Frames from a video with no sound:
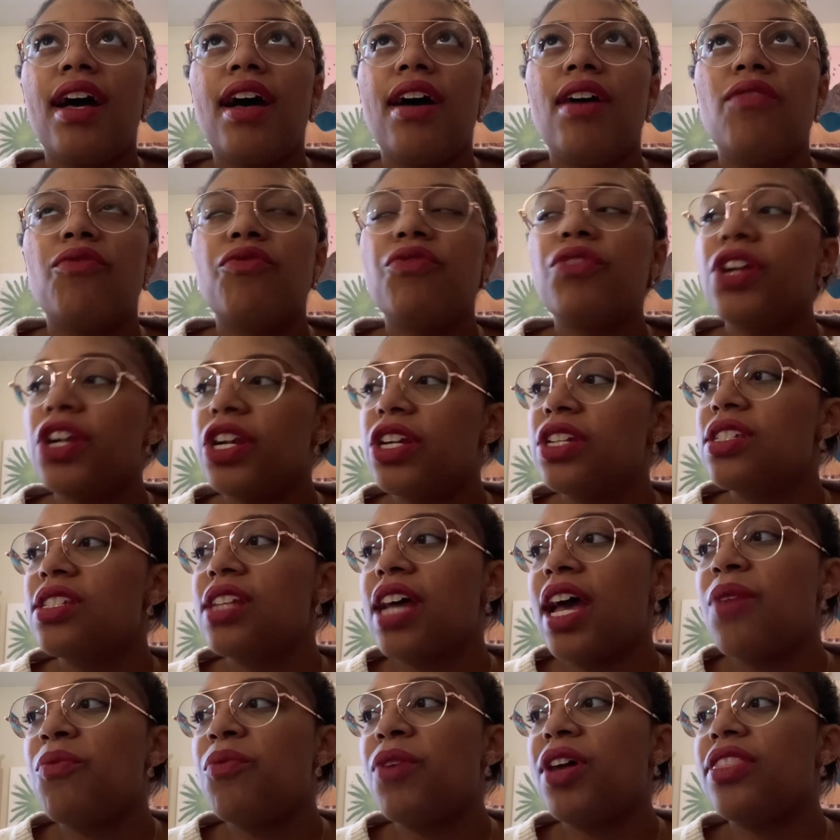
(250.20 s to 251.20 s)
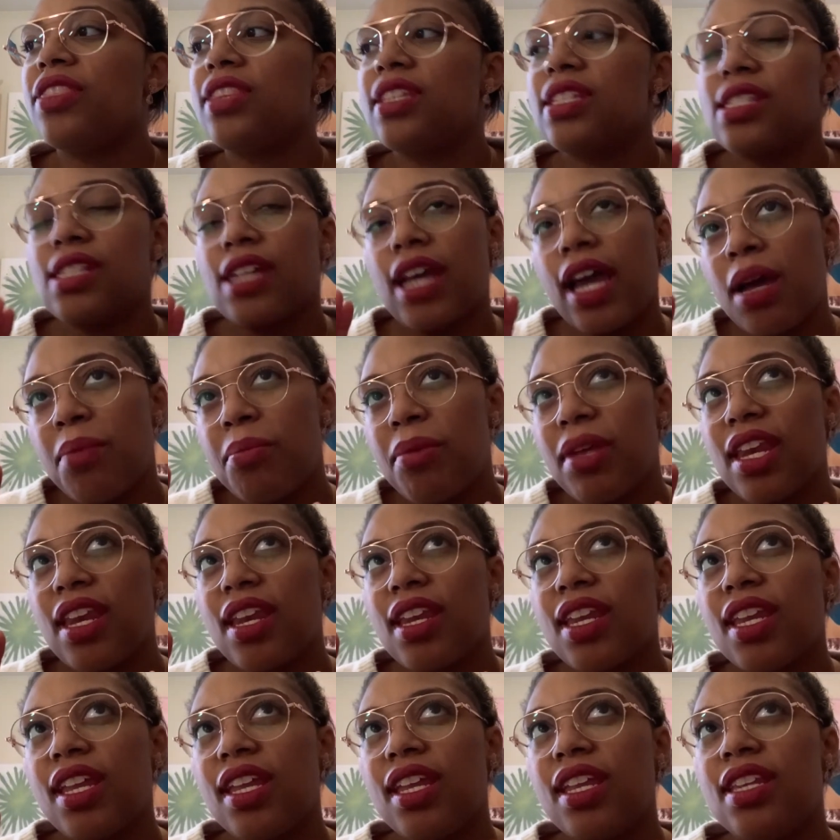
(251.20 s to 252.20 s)
first I want this to happen.
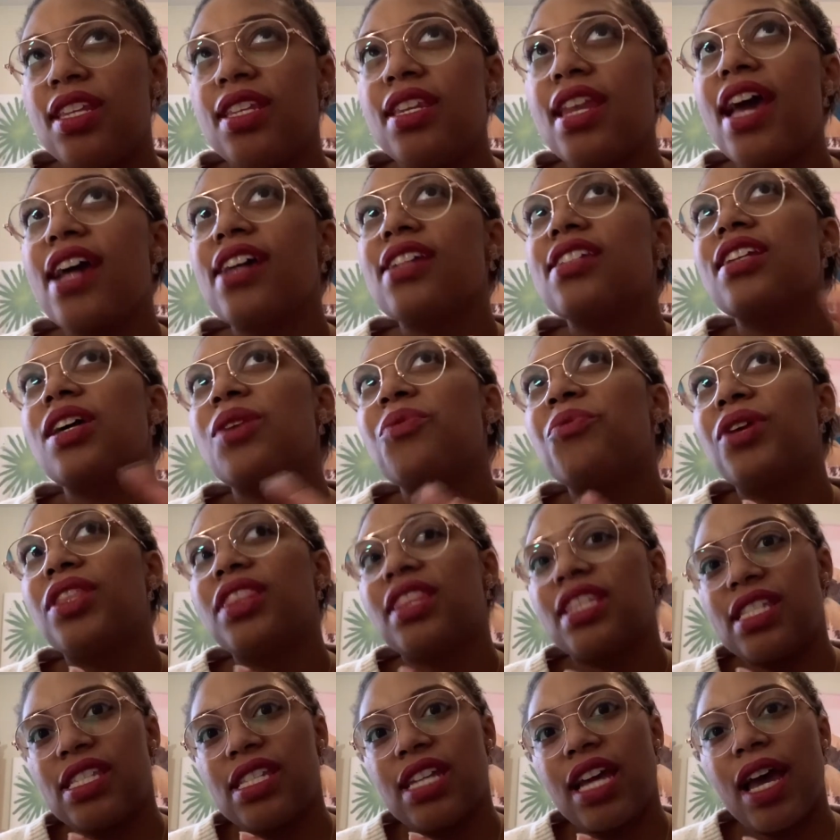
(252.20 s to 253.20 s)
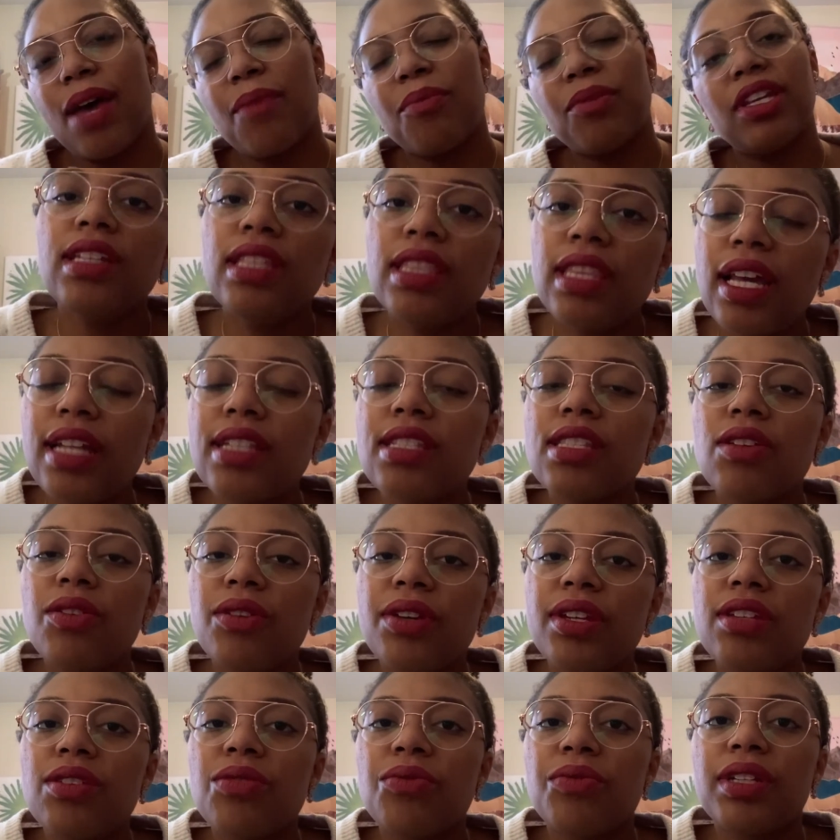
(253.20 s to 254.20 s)
Next I want this to happen. That's going
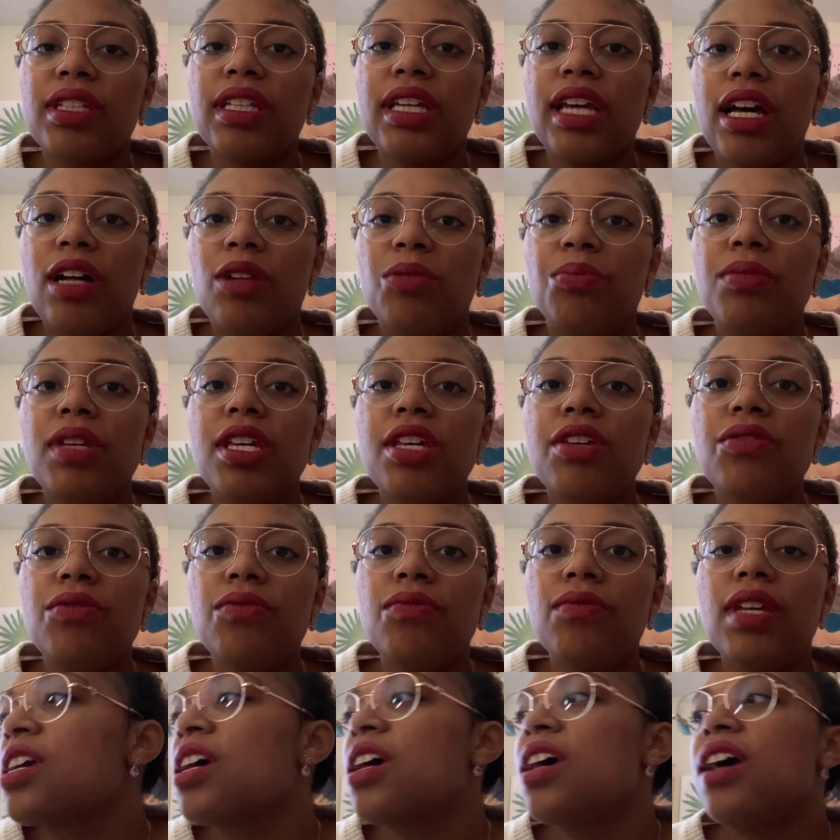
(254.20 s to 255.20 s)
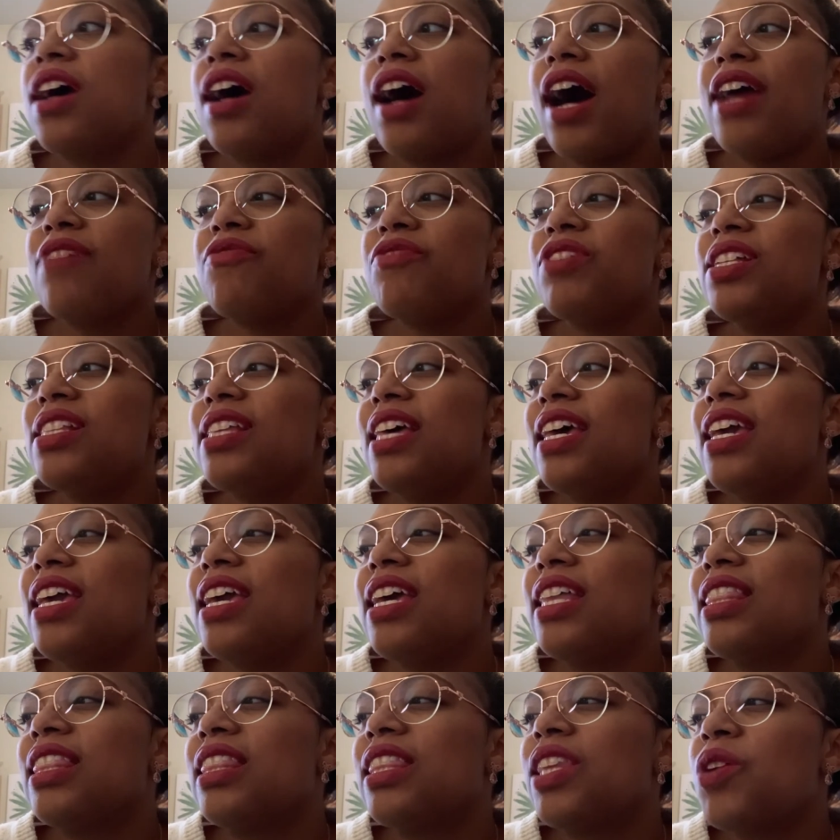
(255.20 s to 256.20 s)
to really help you. I feel like
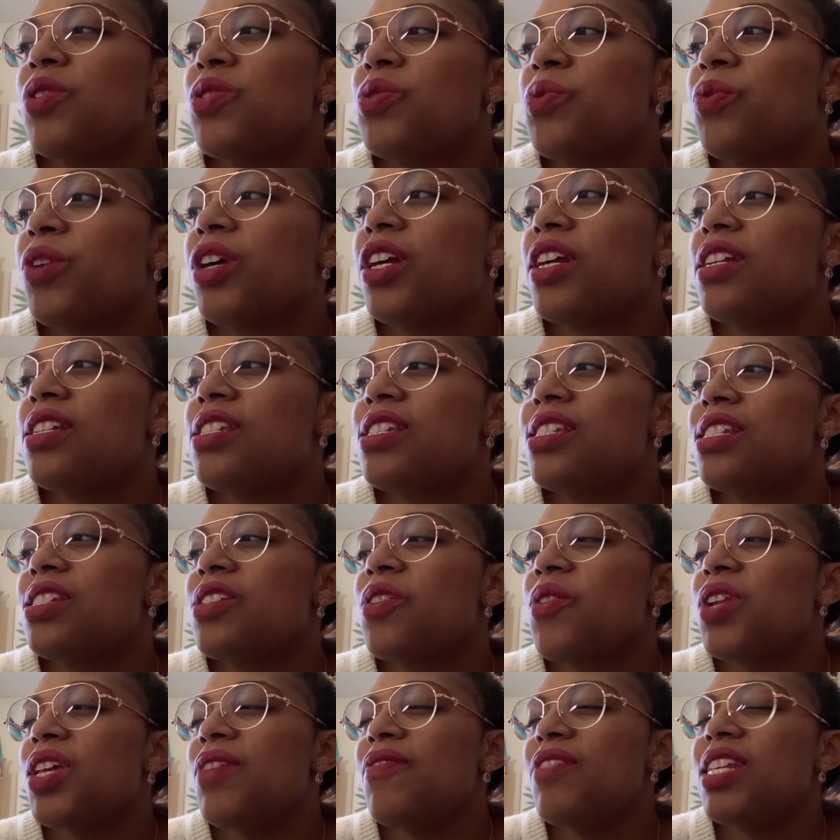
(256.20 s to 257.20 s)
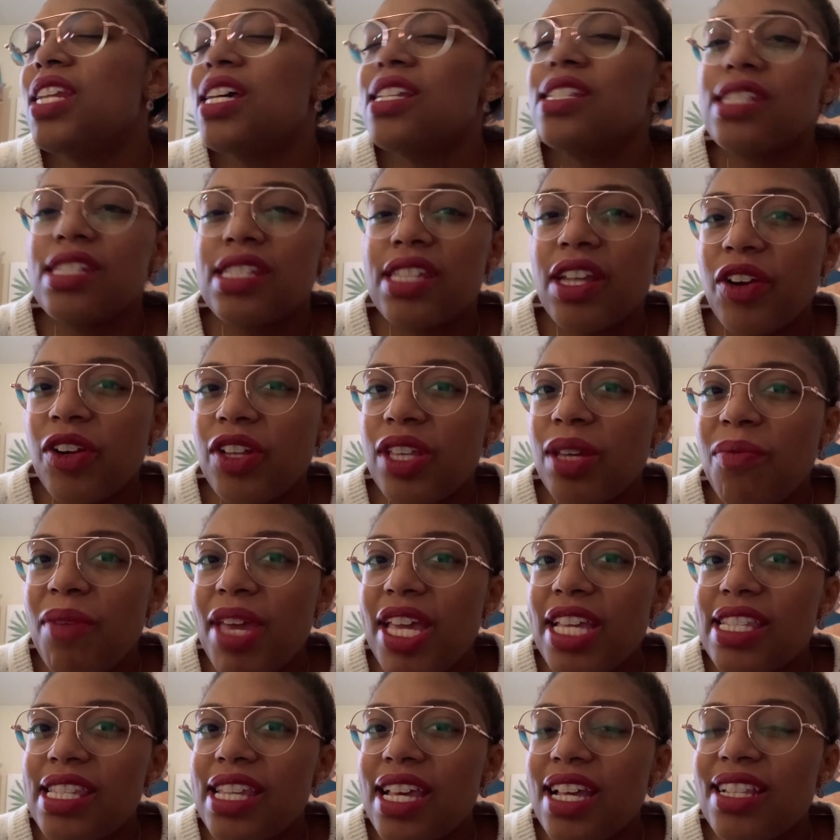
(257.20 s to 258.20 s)
those words don't even necessarily make
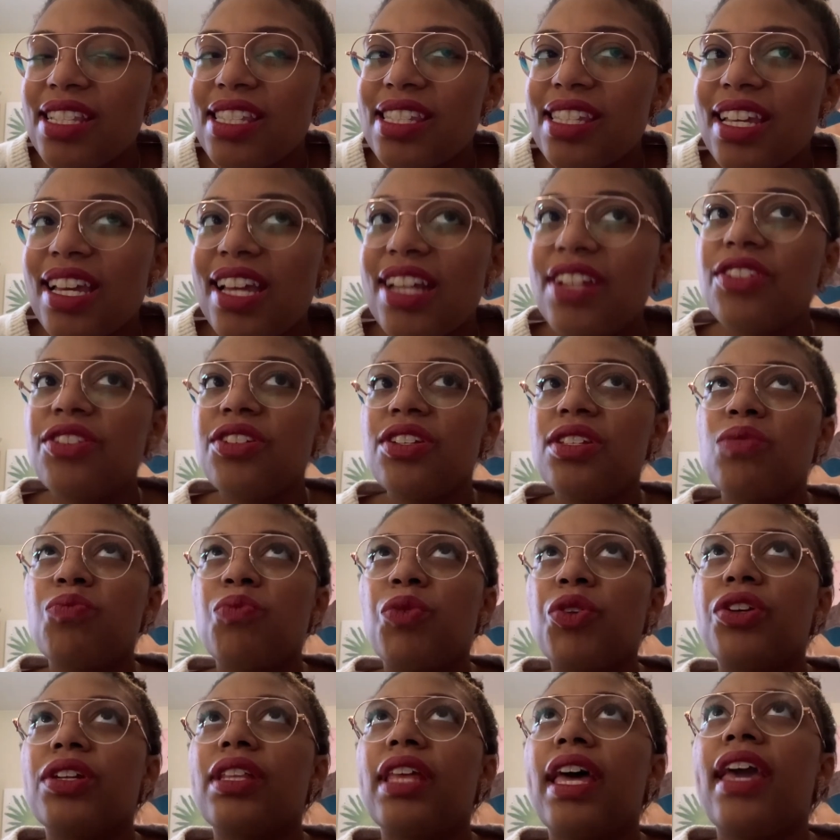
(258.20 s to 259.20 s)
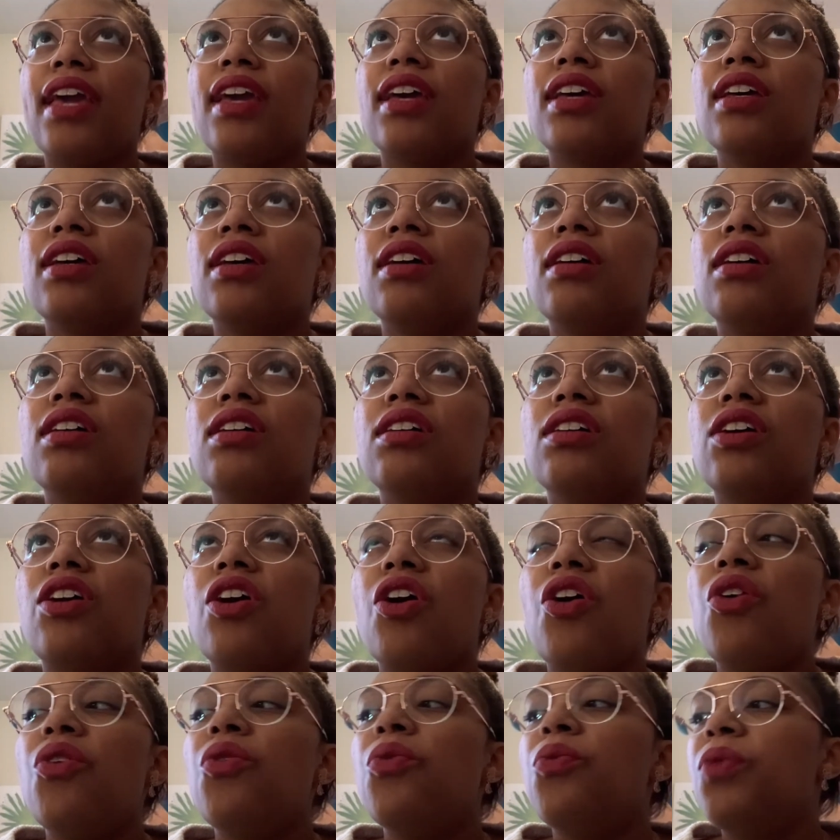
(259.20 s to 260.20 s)
sense. It's just more like
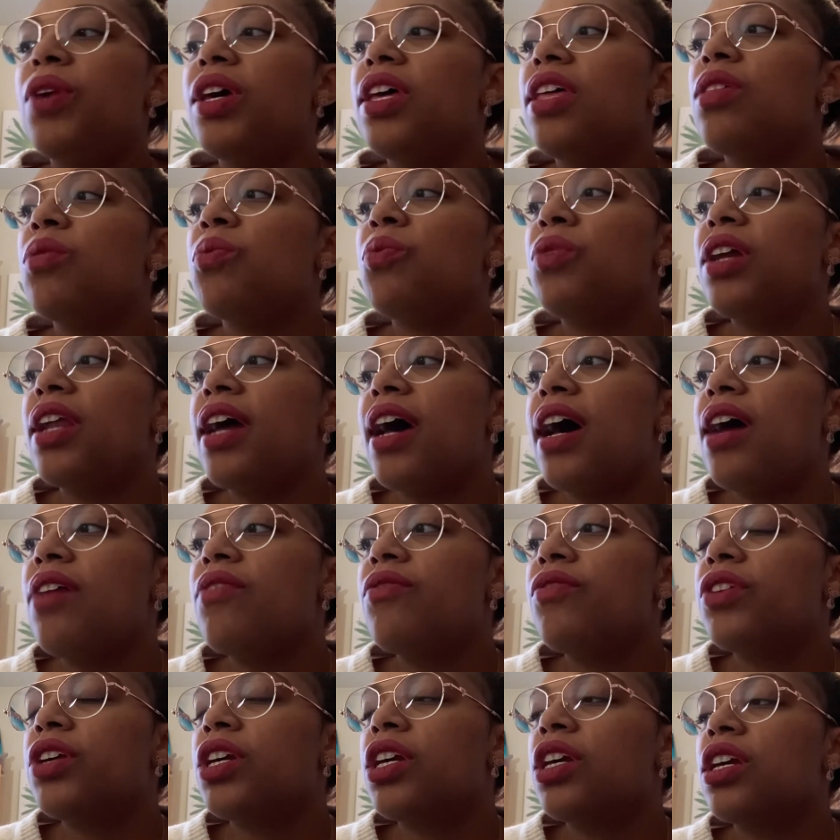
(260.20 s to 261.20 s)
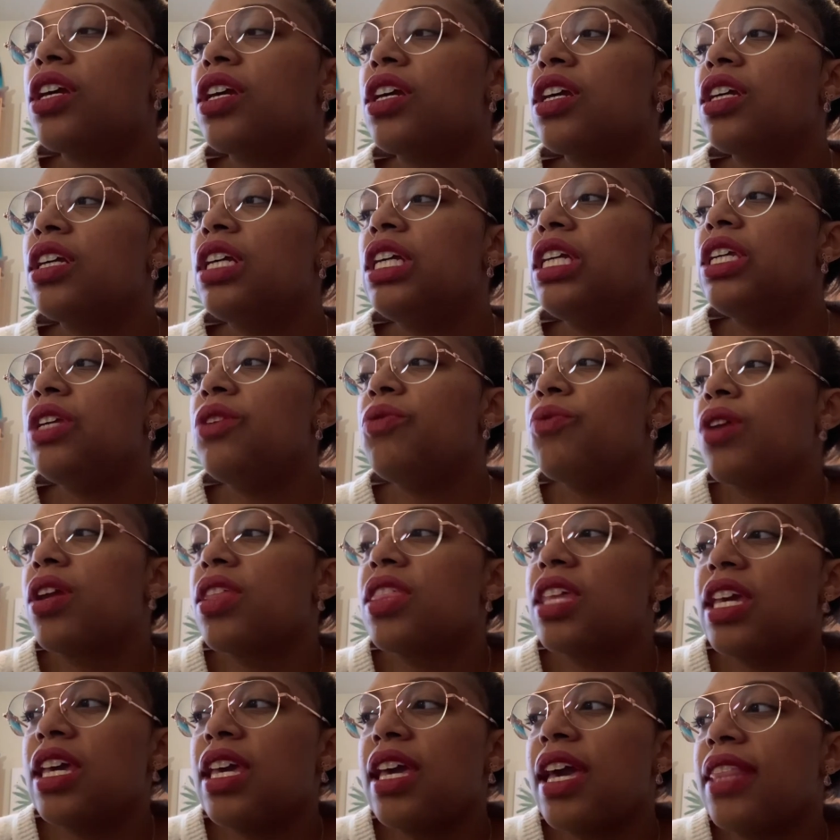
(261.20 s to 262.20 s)
go with whatever you are
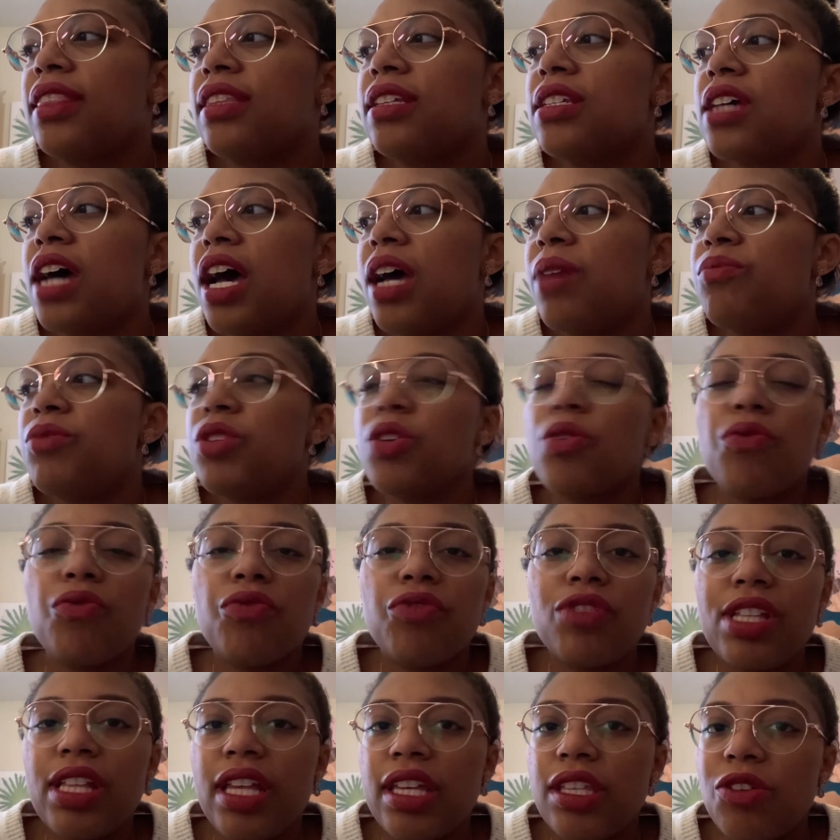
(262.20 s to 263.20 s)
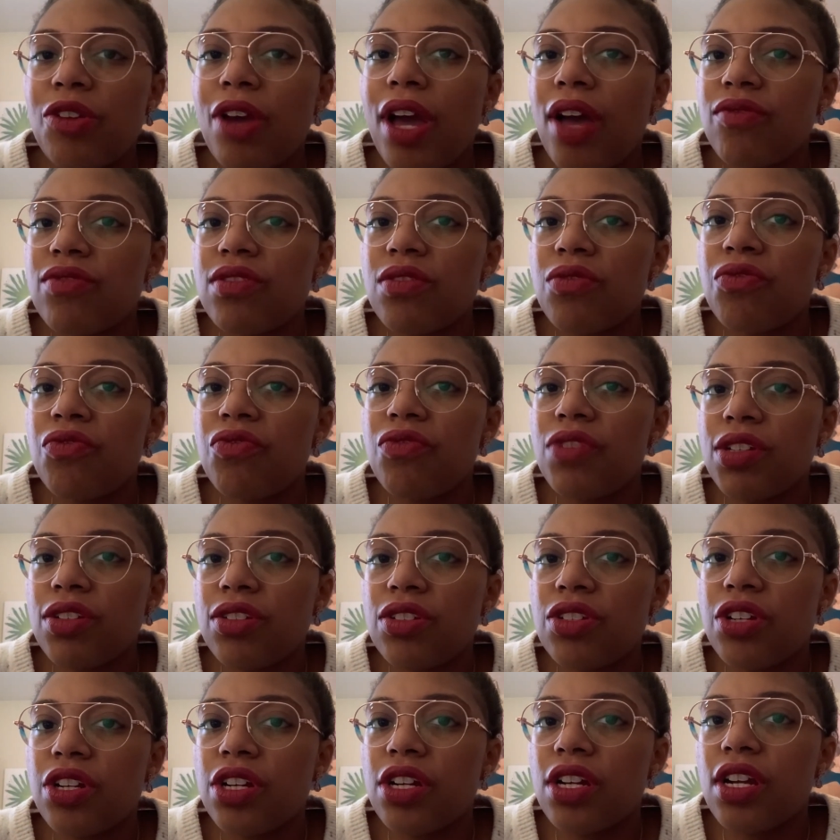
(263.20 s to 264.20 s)
thinking at the time. Don't feel like you have to
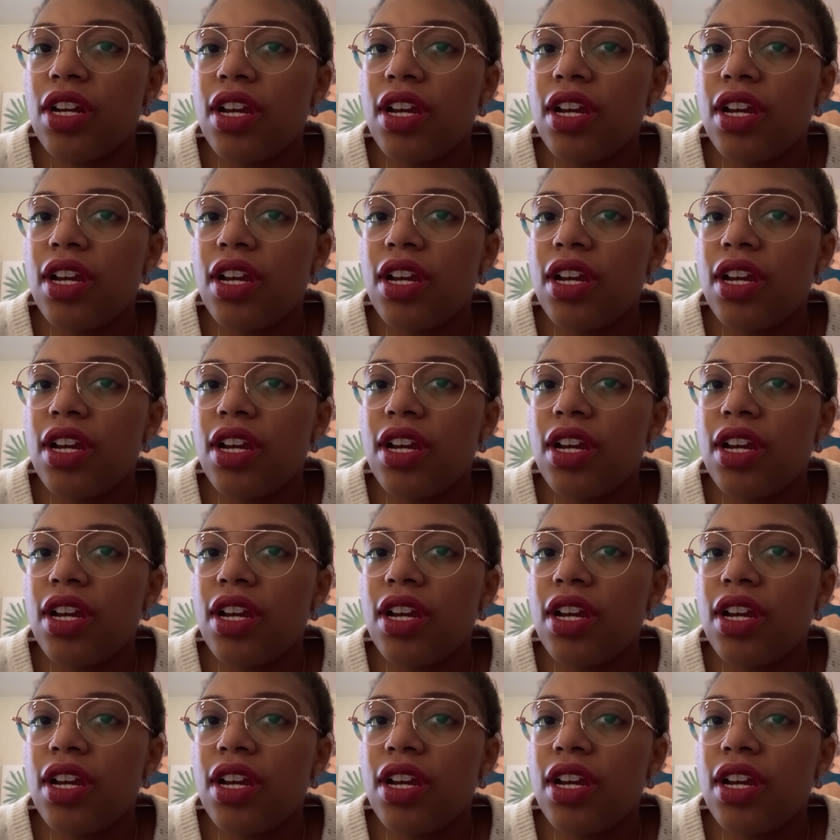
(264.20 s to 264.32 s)
filter